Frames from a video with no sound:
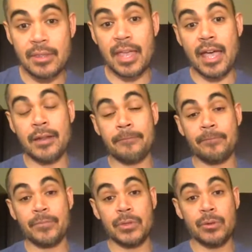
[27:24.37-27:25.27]
that
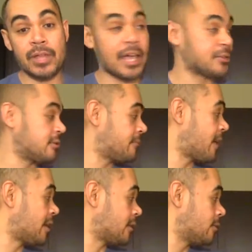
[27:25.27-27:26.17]
you can actually
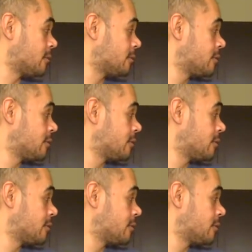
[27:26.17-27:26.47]
follow.